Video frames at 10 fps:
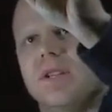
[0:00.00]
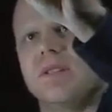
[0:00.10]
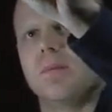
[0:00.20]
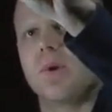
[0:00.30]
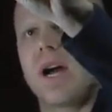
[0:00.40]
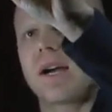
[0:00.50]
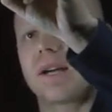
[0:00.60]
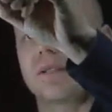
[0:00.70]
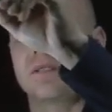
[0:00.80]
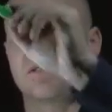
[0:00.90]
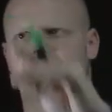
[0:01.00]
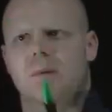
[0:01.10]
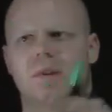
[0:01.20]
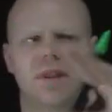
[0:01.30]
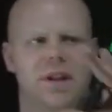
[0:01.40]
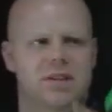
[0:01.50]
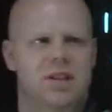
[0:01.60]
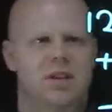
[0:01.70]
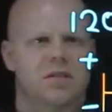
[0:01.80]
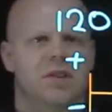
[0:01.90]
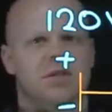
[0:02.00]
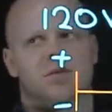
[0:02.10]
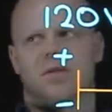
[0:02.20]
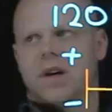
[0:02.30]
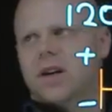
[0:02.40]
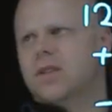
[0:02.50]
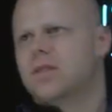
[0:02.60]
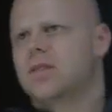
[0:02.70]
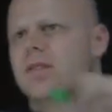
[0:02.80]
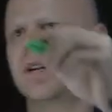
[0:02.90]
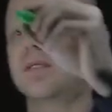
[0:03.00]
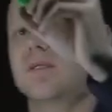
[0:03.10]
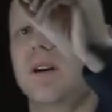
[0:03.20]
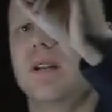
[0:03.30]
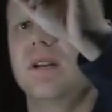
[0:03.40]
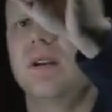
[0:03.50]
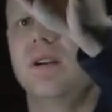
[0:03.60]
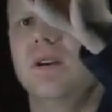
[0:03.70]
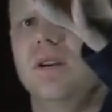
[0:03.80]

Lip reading: these in brackets to remember that that's individual values, that's fine.